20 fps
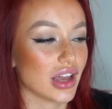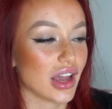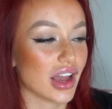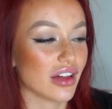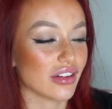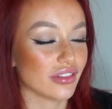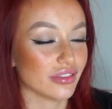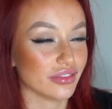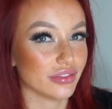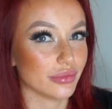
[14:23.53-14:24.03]

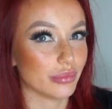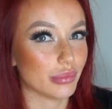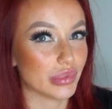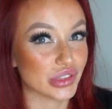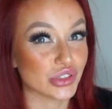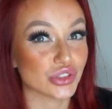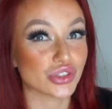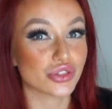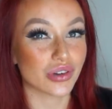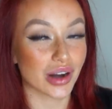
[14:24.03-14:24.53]
have
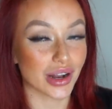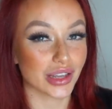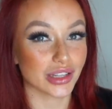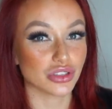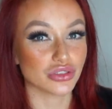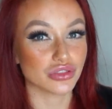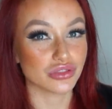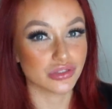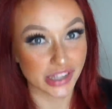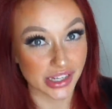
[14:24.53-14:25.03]
been trying
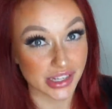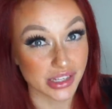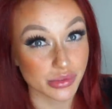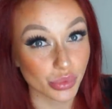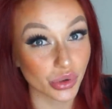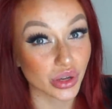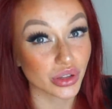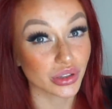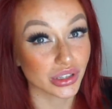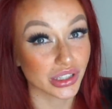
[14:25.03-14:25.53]
to
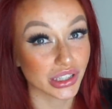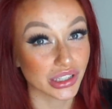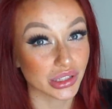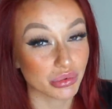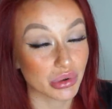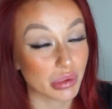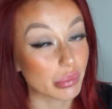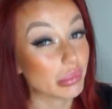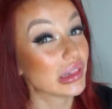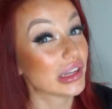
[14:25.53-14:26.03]
desperately
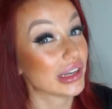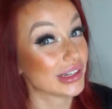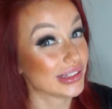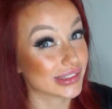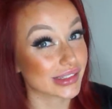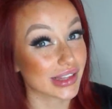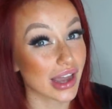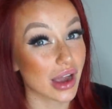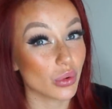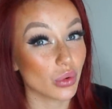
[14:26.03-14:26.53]

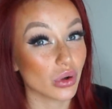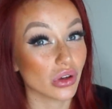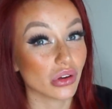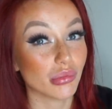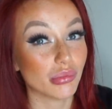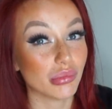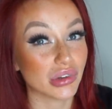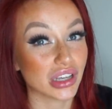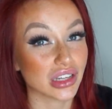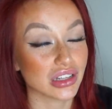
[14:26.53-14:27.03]
replace that
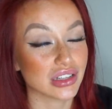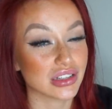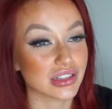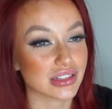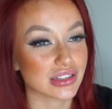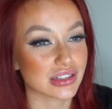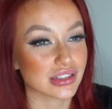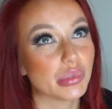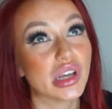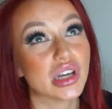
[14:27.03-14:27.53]
one
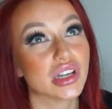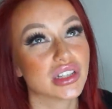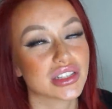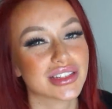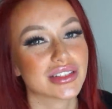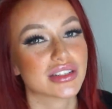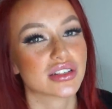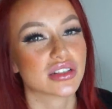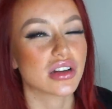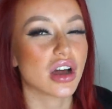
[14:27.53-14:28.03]
because because
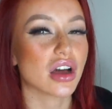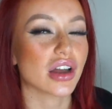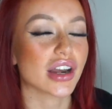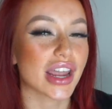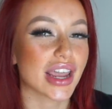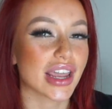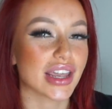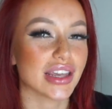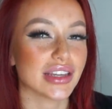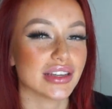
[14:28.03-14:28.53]
it's
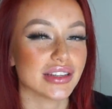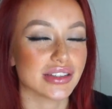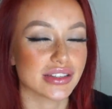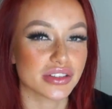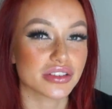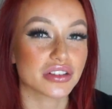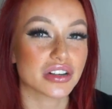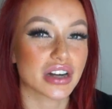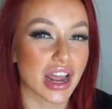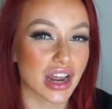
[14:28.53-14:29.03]
not a
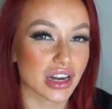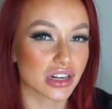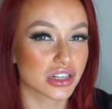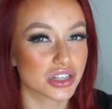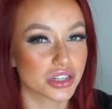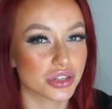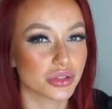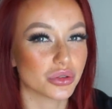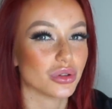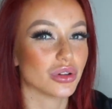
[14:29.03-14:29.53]

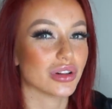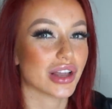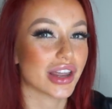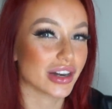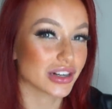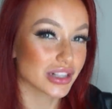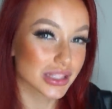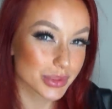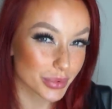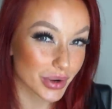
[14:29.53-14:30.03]
international
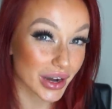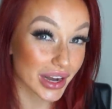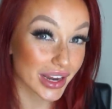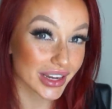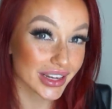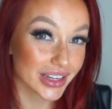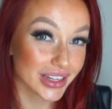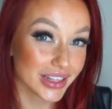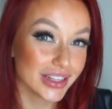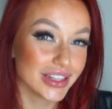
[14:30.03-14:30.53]

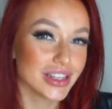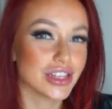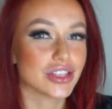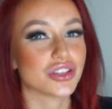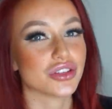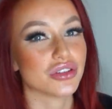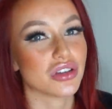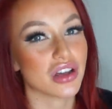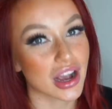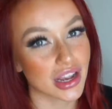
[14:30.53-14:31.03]
hairspray
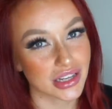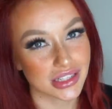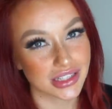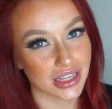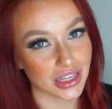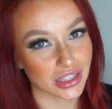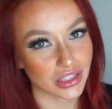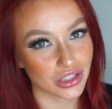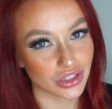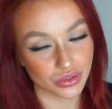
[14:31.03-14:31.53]
so you guys
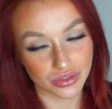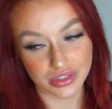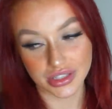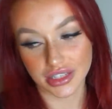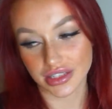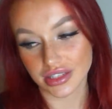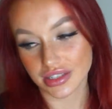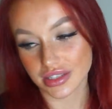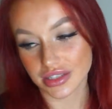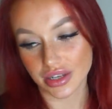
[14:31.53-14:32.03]
can't use
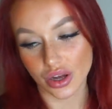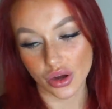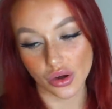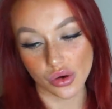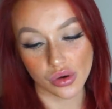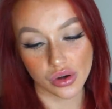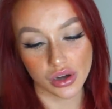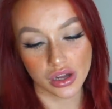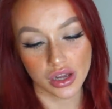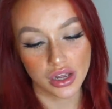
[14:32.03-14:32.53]
it
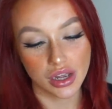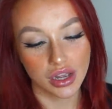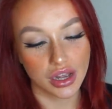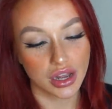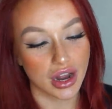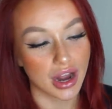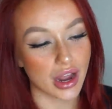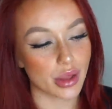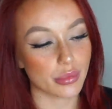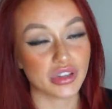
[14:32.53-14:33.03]
so
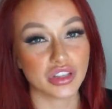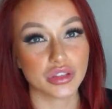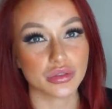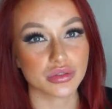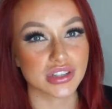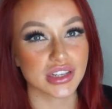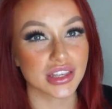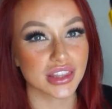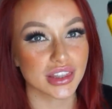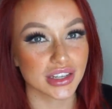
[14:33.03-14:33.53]
I've been
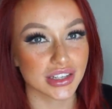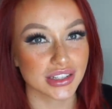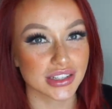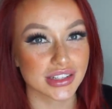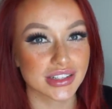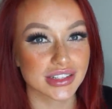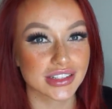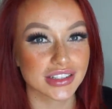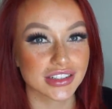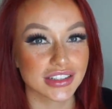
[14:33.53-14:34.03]
using
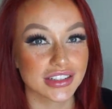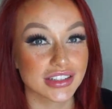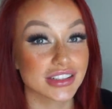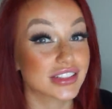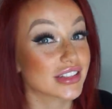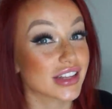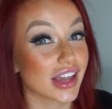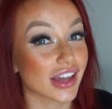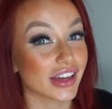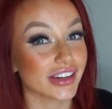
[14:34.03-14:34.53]
this
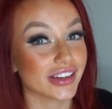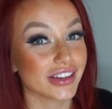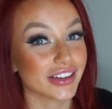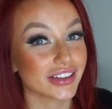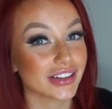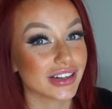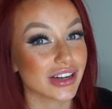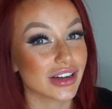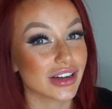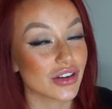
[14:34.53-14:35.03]
instead
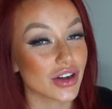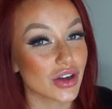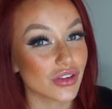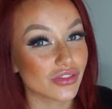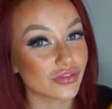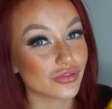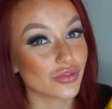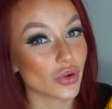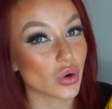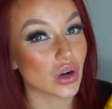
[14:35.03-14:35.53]

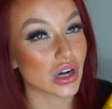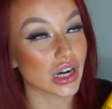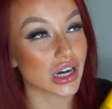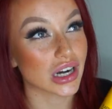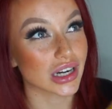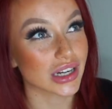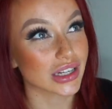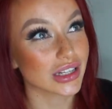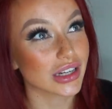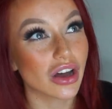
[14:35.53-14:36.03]

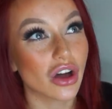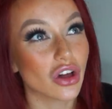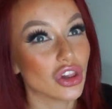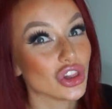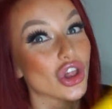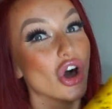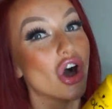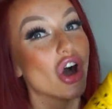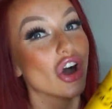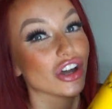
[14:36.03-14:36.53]
for a
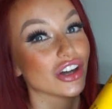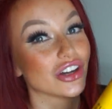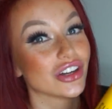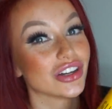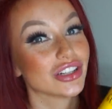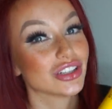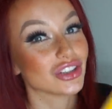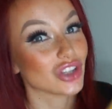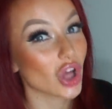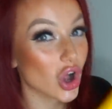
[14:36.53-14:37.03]

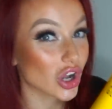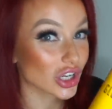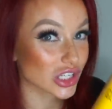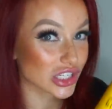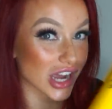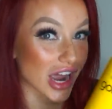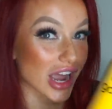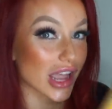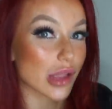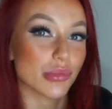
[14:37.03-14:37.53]
long long
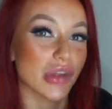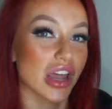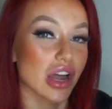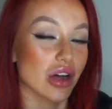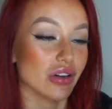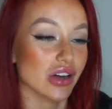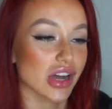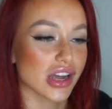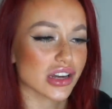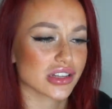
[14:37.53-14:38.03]
time
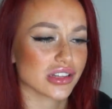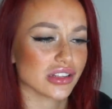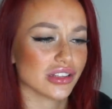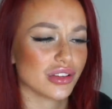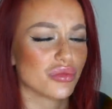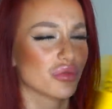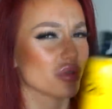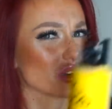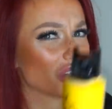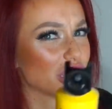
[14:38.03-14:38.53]
now actually
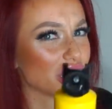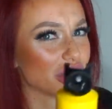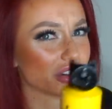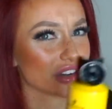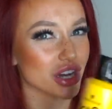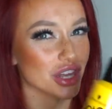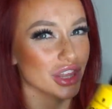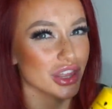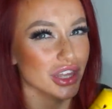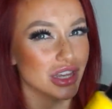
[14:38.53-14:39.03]
for a
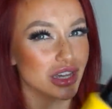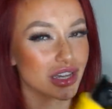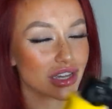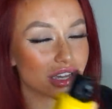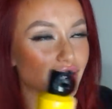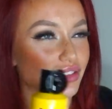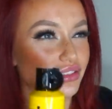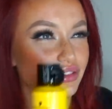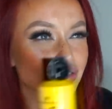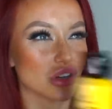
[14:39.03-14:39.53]
year I think
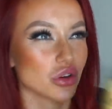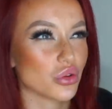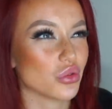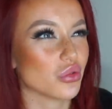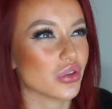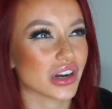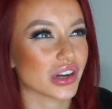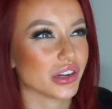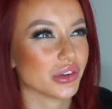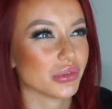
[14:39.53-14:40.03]
I don't know
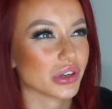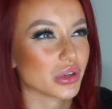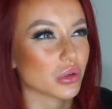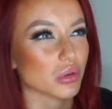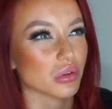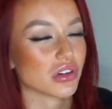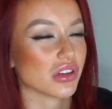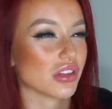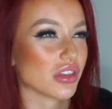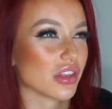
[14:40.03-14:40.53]
when I
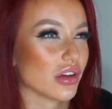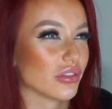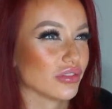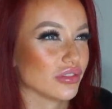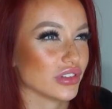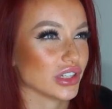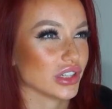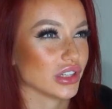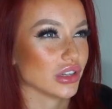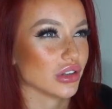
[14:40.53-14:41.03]
recorded that
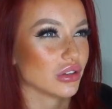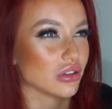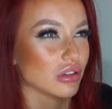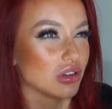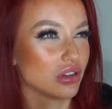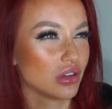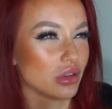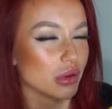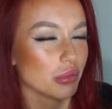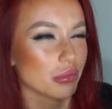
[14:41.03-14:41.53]
video
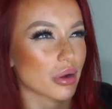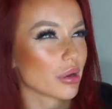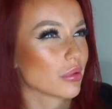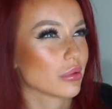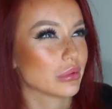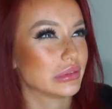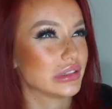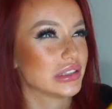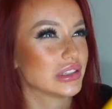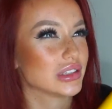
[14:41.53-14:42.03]

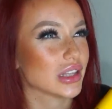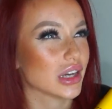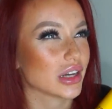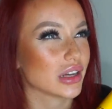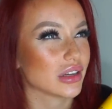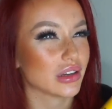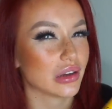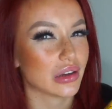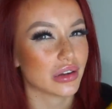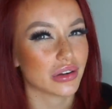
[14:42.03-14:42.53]
probably like
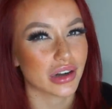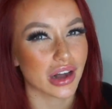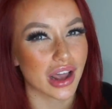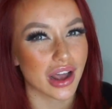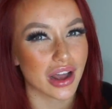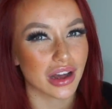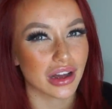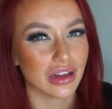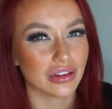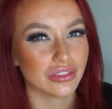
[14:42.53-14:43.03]
a year and a
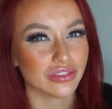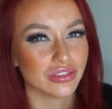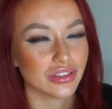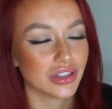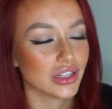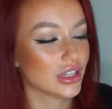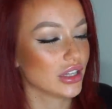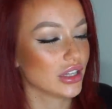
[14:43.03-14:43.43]
half